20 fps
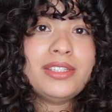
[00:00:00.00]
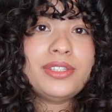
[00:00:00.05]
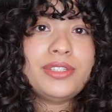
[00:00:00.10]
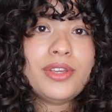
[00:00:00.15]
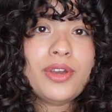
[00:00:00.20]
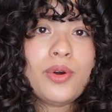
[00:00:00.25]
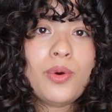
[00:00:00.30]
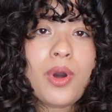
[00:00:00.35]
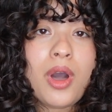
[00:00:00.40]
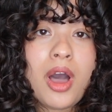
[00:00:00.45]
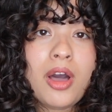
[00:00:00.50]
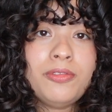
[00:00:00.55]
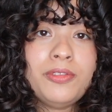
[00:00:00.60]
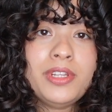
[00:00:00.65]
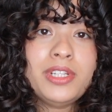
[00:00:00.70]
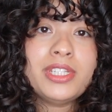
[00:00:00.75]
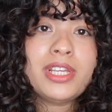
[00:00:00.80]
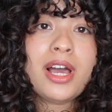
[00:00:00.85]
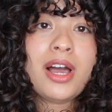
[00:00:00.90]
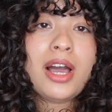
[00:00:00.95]
So
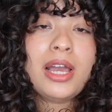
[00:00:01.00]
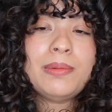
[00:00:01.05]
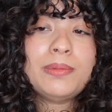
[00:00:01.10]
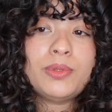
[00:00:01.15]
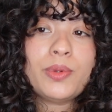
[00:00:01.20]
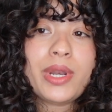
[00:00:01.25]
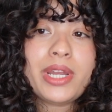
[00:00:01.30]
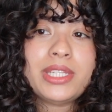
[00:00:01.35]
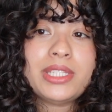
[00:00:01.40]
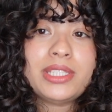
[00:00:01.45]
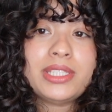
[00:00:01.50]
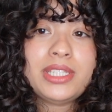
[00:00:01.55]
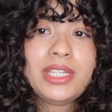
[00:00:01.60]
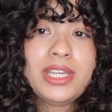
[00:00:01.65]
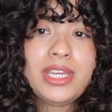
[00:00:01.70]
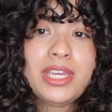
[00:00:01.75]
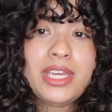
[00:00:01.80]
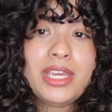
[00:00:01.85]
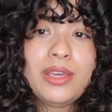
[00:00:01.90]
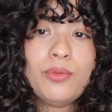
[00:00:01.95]
oftentimes what I
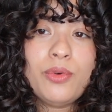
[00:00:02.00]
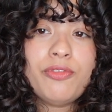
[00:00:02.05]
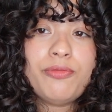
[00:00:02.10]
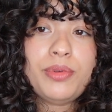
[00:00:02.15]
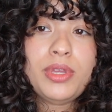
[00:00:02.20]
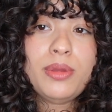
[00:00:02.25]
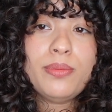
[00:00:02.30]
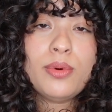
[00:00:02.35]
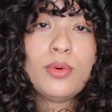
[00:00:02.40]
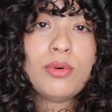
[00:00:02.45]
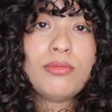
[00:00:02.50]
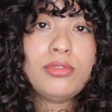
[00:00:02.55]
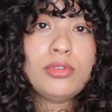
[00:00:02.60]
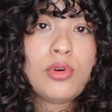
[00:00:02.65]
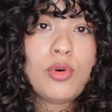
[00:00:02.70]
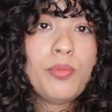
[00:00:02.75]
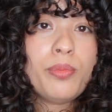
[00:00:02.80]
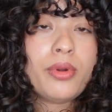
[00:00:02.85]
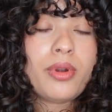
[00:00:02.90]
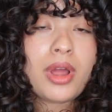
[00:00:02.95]
see with people with
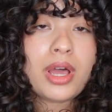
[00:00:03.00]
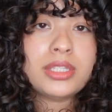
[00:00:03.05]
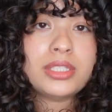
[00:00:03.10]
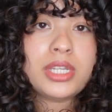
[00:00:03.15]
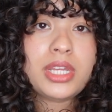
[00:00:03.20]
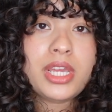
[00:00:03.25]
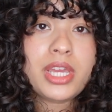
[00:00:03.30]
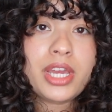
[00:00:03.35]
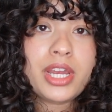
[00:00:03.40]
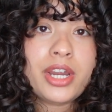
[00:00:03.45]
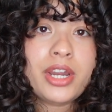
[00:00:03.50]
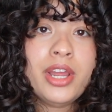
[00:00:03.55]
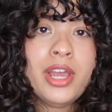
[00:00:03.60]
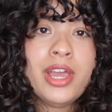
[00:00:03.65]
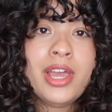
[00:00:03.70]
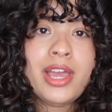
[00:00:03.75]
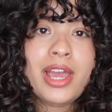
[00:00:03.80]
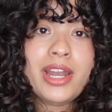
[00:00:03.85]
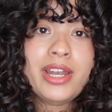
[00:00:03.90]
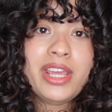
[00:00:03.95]
low porosity hair,
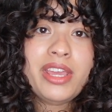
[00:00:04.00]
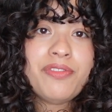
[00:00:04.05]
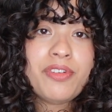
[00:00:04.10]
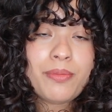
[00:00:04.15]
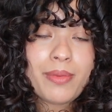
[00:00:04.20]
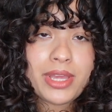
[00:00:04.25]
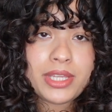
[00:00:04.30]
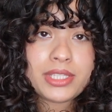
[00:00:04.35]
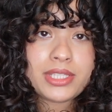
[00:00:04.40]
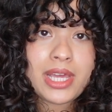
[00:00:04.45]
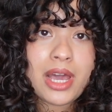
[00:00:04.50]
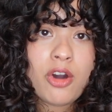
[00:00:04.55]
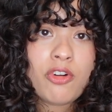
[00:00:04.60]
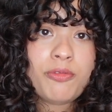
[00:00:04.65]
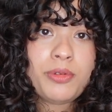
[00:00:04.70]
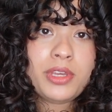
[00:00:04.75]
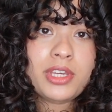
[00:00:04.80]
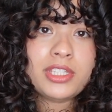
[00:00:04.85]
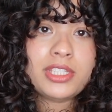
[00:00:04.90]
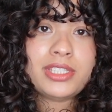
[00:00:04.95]
and even myself,
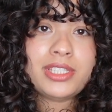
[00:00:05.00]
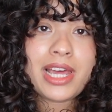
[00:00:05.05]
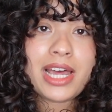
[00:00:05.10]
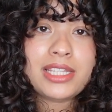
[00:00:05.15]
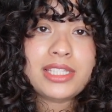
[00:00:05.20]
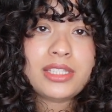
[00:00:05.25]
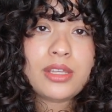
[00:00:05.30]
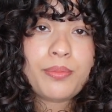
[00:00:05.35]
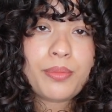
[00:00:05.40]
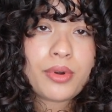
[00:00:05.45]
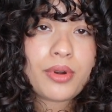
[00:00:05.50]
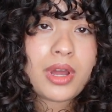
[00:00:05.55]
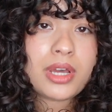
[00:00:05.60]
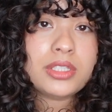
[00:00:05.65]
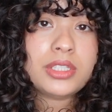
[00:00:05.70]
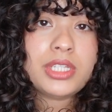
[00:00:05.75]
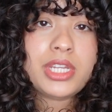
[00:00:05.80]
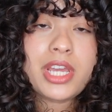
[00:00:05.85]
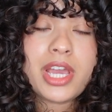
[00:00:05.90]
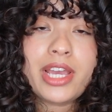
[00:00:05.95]
because that's the
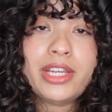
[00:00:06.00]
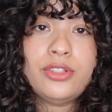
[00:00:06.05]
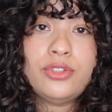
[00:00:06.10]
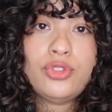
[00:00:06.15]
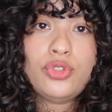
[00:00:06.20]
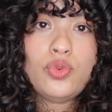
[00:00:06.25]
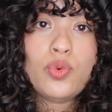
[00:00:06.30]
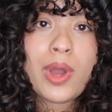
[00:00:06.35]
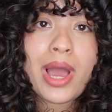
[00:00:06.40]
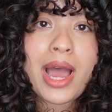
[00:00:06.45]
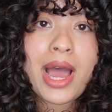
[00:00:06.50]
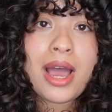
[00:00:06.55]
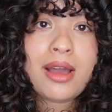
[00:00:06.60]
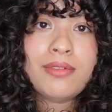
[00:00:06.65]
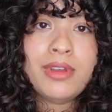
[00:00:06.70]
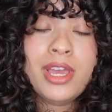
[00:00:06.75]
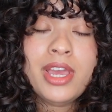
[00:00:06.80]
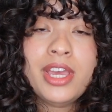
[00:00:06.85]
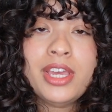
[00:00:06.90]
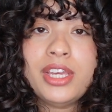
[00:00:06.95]
porosity I do
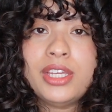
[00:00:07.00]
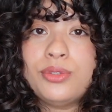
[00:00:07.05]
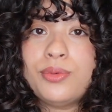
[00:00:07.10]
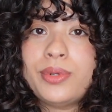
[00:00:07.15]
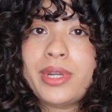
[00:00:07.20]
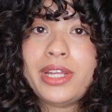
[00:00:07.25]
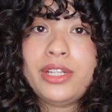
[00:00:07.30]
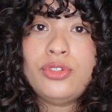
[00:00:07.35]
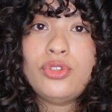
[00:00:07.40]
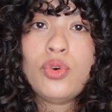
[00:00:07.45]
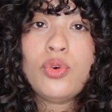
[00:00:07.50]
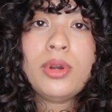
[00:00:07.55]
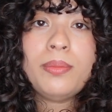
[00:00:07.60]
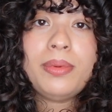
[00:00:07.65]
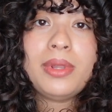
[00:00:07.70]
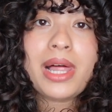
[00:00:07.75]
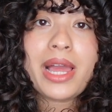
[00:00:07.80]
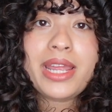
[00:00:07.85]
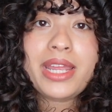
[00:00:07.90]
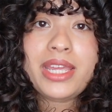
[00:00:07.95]
have, is when I don't
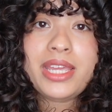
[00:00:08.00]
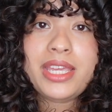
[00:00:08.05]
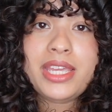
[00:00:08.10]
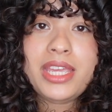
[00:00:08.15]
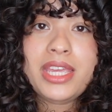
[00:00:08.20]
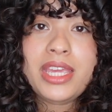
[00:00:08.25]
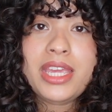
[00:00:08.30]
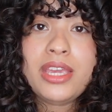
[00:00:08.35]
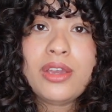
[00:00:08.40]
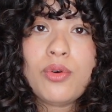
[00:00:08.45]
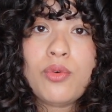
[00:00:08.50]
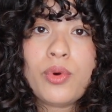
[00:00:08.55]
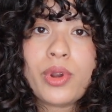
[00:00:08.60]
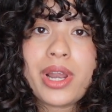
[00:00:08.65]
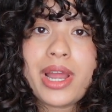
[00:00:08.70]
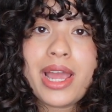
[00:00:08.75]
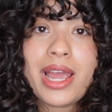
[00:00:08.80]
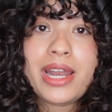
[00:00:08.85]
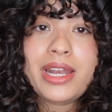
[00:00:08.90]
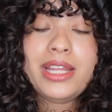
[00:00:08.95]
apply heat
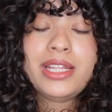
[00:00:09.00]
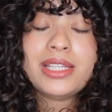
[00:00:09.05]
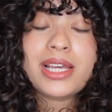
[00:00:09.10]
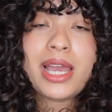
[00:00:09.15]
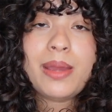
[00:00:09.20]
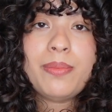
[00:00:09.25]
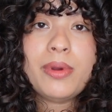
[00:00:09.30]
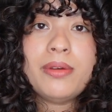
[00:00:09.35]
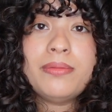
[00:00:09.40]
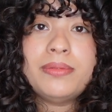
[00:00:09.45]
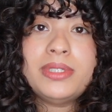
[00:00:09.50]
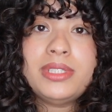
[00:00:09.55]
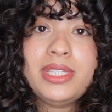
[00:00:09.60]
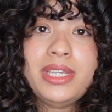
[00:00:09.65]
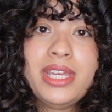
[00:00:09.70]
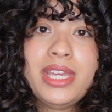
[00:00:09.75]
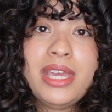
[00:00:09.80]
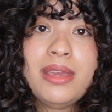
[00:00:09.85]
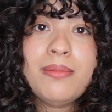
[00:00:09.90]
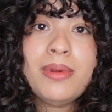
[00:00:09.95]
or any type of
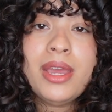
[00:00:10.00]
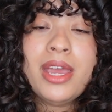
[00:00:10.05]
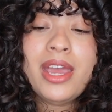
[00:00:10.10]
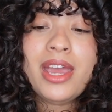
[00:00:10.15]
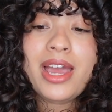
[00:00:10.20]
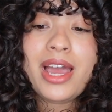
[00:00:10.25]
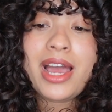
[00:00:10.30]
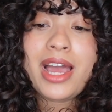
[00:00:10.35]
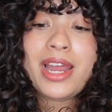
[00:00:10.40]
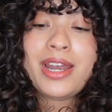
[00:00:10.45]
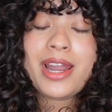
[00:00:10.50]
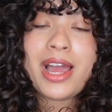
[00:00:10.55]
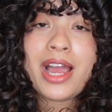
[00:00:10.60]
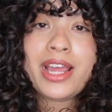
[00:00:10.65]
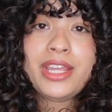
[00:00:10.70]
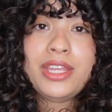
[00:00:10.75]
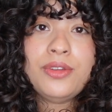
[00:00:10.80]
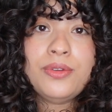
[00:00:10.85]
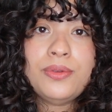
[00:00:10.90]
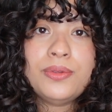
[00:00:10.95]
steam and I
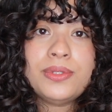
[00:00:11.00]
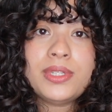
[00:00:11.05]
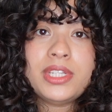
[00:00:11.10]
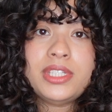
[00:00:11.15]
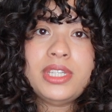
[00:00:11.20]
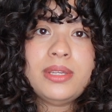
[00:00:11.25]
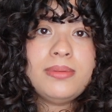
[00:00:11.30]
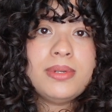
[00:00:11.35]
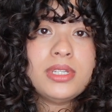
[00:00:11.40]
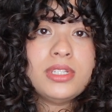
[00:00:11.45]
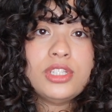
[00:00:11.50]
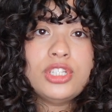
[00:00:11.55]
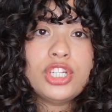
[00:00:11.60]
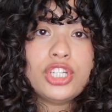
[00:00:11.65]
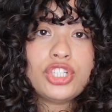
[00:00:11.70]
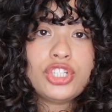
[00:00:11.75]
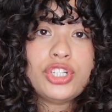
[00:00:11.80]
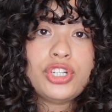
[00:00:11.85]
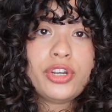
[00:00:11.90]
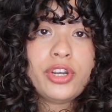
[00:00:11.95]
use a deep
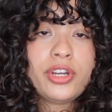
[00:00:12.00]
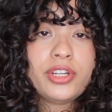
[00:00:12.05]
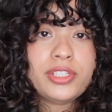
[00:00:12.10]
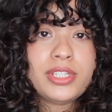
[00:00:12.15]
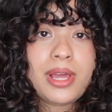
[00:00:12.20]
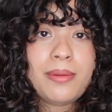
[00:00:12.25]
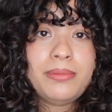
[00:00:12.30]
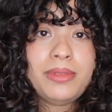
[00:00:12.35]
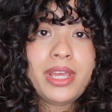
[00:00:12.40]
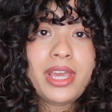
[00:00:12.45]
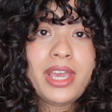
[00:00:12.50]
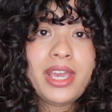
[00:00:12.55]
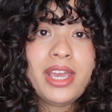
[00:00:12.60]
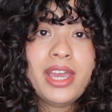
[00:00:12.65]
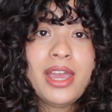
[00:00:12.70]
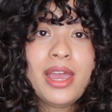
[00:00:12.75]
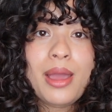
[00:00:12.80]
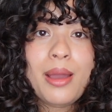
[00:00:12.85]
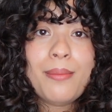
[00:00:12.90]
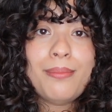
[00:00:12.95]
conditioner or something,
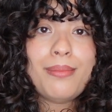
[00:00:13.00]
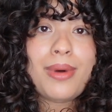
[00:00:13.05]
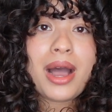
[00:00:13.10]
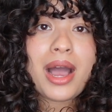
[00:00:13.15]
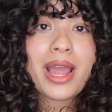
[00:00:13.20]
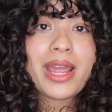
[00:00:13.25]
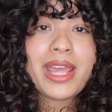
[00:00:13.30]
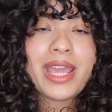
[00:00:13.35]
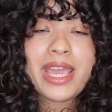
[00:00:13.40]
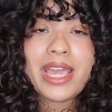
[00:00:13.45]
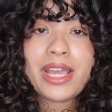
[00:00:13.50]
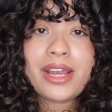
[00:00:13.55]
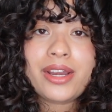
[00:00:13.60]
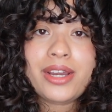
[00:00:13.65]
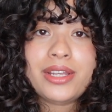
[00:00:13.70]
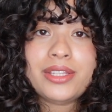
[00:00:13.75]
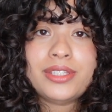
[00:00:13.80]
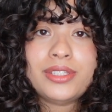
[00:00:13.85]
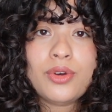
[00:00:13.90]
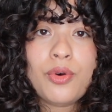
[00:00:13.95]
my hair
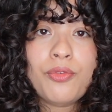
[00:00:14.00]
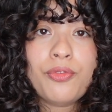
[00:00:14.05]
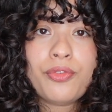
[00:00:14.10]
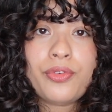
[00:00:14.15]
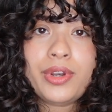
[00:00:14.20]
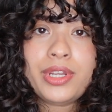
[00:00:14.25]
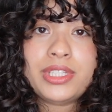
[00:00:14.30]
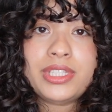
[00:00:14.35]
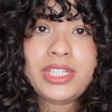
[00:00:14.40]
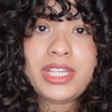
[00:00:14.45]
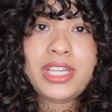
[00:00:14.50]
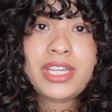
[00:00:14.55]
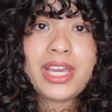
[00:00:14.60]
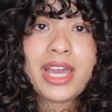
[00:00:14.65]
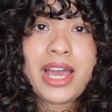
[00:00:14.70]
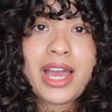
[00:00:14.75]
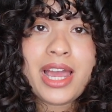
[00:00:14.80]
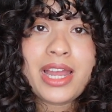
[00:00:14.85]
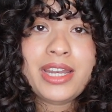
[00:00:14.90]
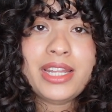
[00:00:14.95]
is still frizzy
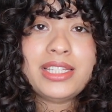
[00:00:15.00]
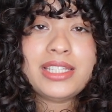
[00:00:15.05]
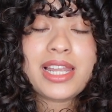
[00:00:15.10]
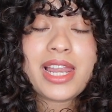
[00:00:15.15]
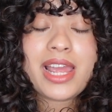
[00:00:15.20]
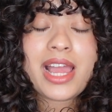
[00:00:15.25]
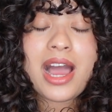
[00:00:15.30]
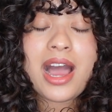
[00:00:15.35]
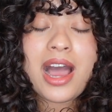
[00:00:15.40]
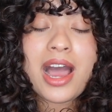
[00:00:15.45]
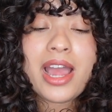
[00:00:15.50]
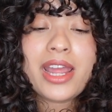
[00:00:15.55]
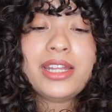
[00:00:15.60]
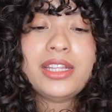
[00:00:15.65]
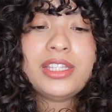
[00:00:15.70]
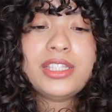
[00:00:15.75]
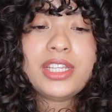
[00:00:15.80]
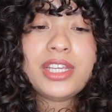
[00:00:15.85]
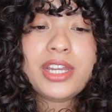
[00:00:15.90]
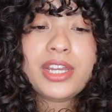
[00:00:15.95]
and it's like I
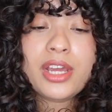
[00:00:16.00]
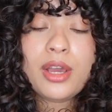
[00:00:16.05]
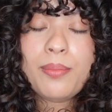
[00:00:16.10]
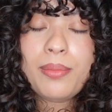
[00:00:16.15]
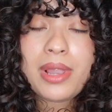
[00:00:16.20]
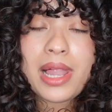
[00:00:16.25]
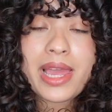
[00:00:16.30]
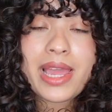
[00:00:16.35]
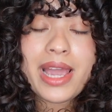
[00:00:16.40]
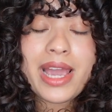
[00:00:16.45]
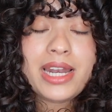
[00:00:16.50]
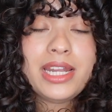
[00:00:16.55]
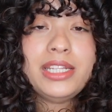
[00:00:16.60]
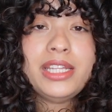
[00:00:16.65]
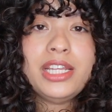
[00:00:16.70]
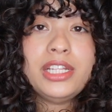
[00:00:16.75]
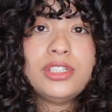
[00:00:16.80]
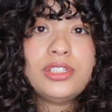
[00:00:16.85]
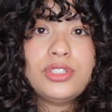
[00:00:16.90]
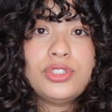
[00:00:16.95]
didn't apply
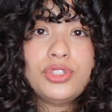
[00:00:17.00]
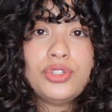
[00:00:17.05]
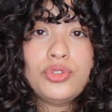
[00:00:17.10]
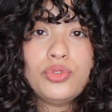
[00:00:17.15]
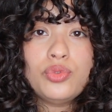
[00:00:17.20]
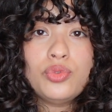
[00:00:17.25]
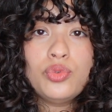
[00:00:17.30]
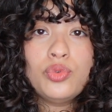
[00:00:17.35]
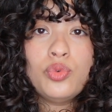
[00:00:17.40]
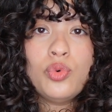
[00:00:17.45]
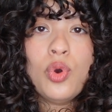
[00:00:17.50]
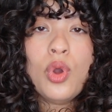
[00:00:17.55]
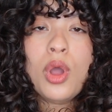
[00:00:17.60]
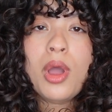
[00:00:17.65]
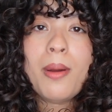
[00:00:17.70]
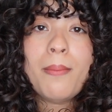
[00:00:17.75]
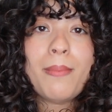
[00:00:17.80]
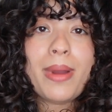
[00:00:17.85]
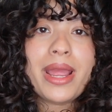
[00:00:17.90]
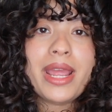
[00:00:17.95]
anything to
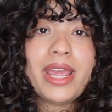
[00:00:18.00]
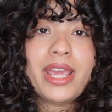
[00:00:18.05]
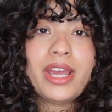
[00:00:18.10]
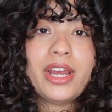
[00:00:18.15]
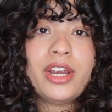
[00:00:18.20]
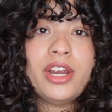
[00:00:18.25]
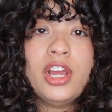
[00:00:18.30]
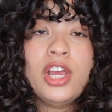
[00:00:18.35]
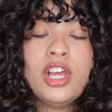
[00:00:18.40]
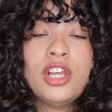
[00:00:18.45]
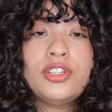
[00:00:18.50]
my hair.